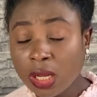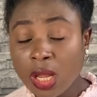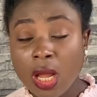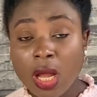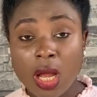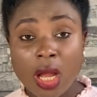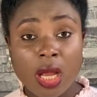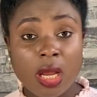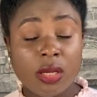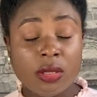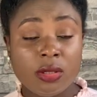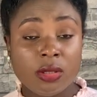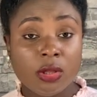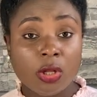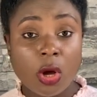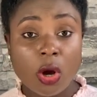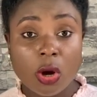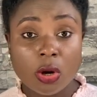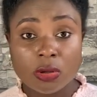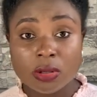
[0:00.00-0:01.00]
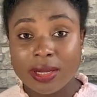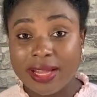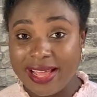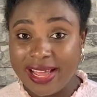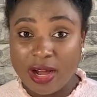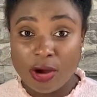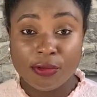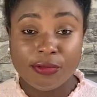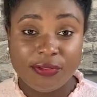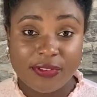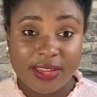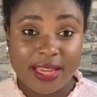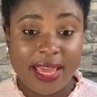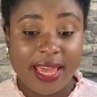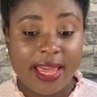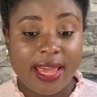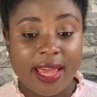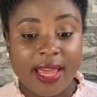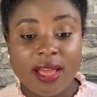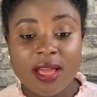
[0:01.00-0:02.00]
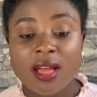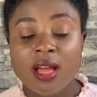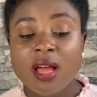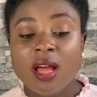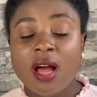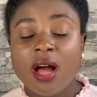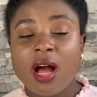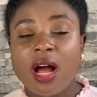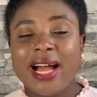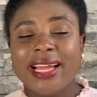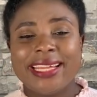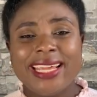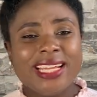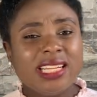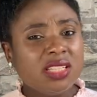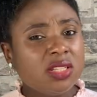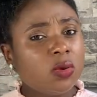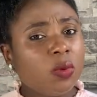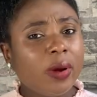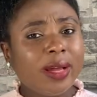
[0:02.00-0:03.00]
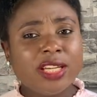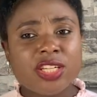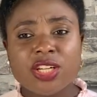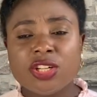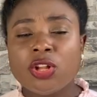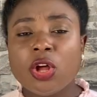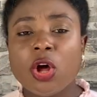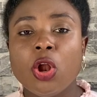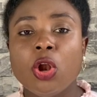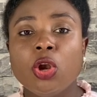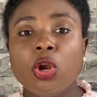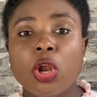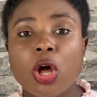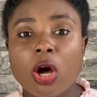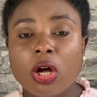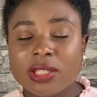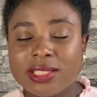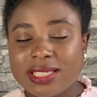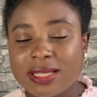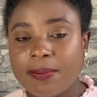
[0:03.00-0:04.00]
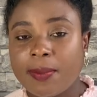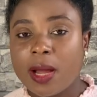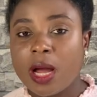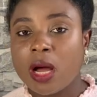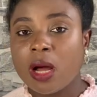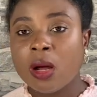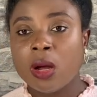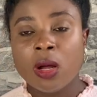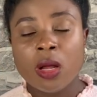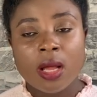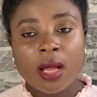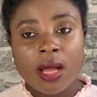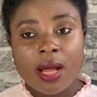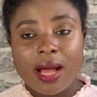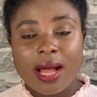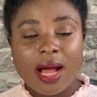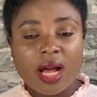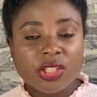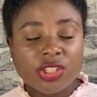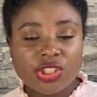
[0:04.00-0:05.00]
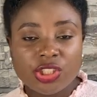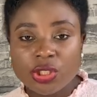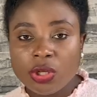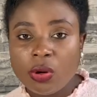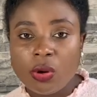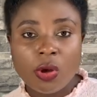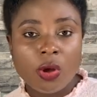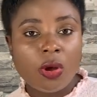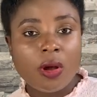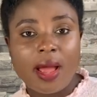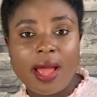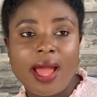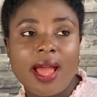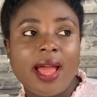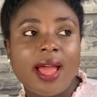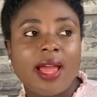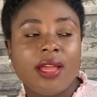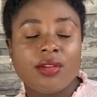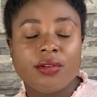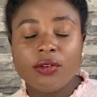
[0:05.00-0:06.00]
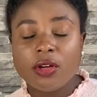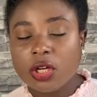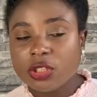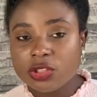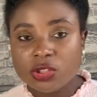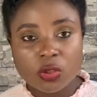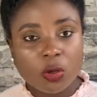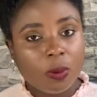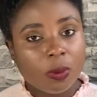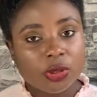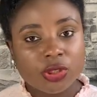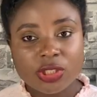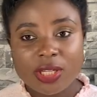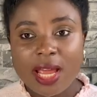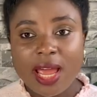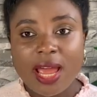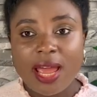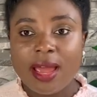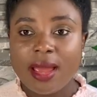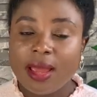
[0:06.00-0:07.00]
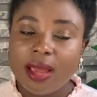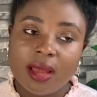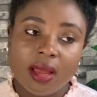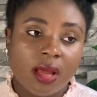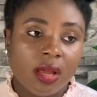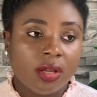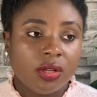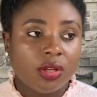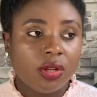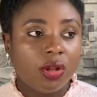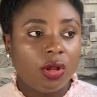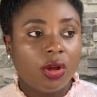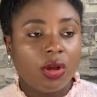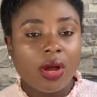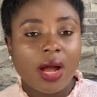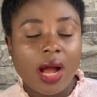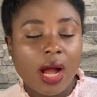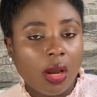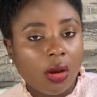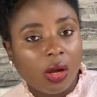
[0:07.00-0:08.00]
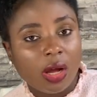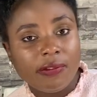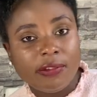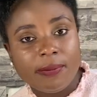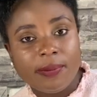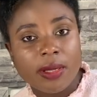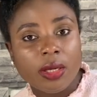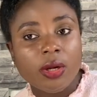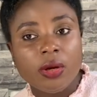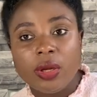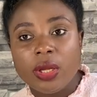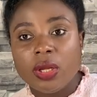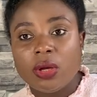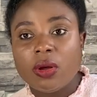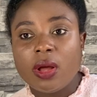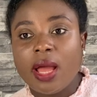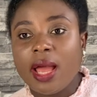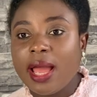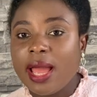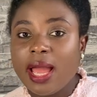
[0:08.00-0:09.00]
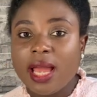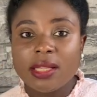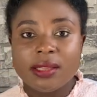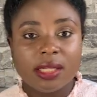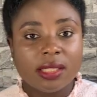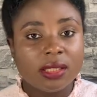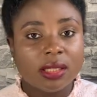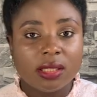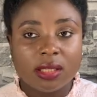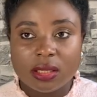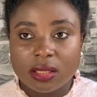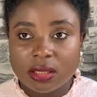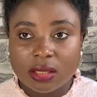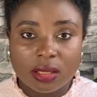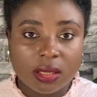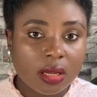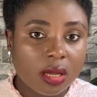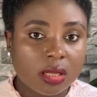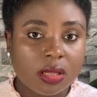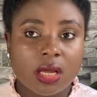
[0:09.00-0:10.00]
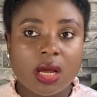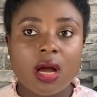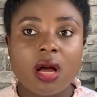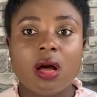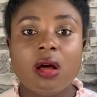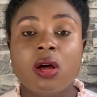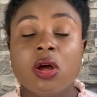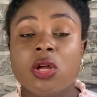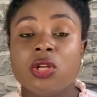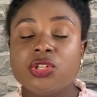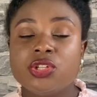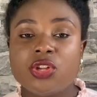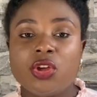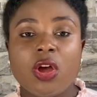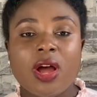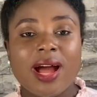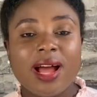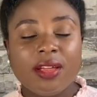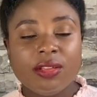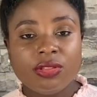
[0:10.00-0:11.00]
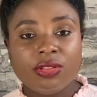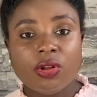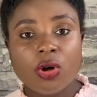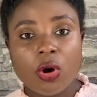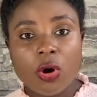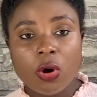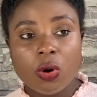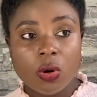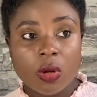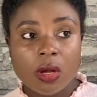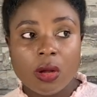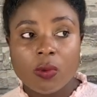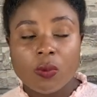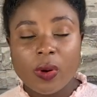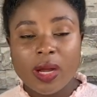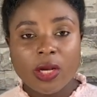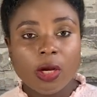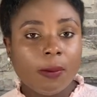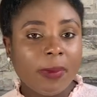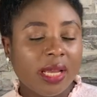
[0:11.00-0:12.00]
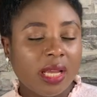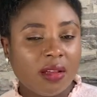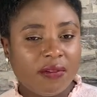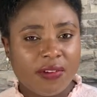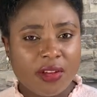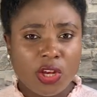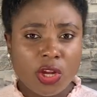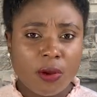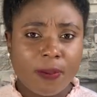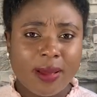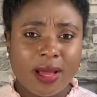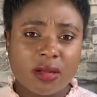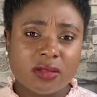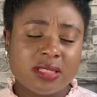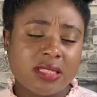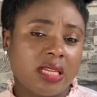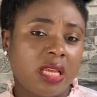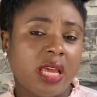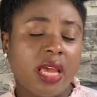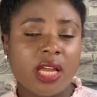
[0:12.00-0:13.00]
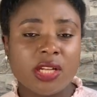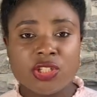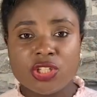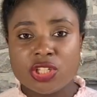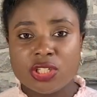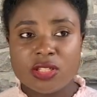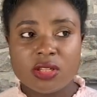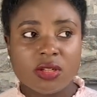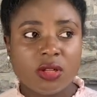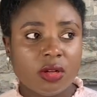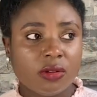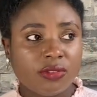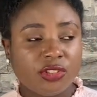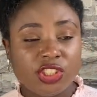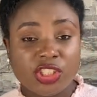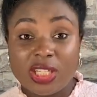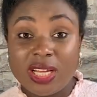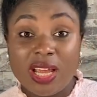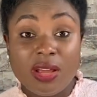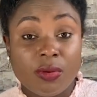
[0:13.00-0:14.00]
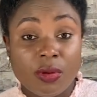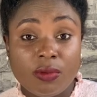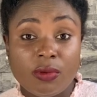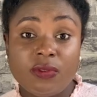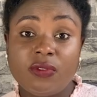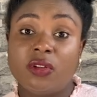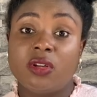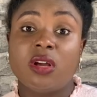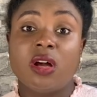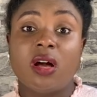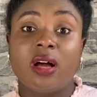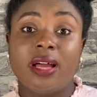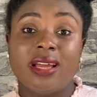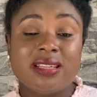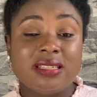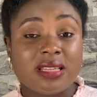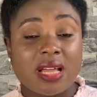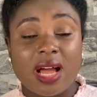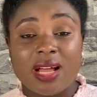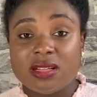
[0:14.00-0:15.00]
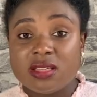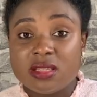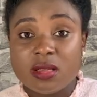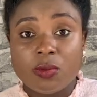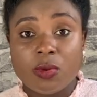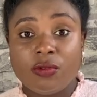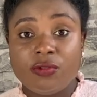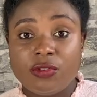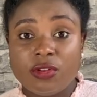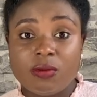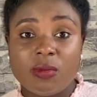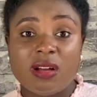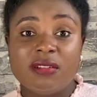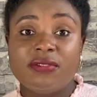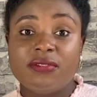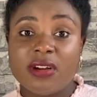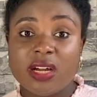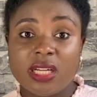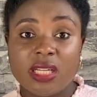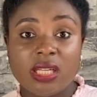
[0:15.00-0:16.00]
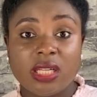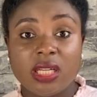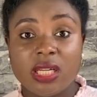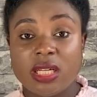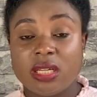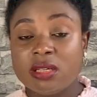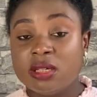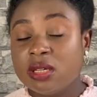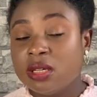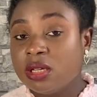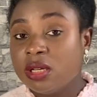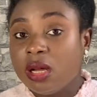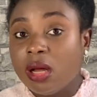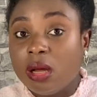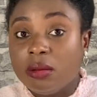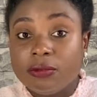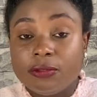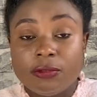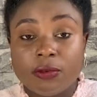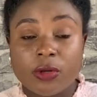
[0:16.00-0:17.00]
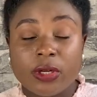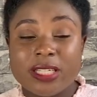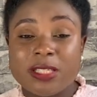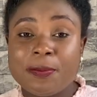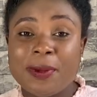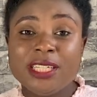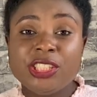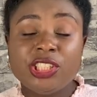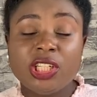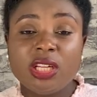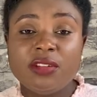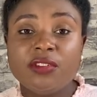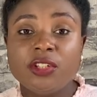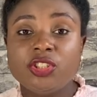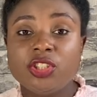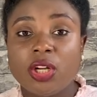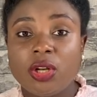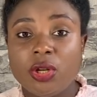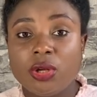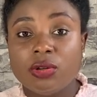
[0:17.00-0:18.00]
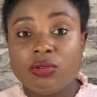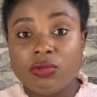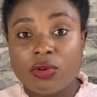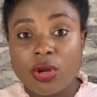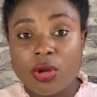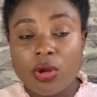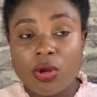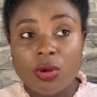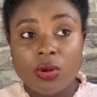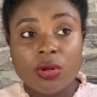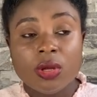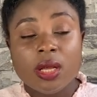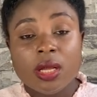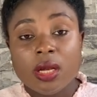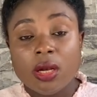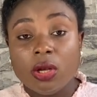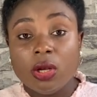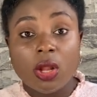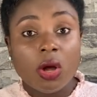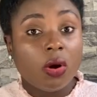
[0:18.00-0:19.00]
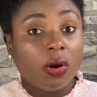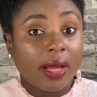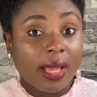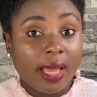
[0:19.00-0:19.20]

uh, long healthy hair i get this question a lot about how did you grow your hair you got so much hair you know, how long have you been combing your hair, da da da da da da. So I thought, why not make a video about it and just sort of share it with you guys and some of you might find it helpful, especially if you're trying to grow long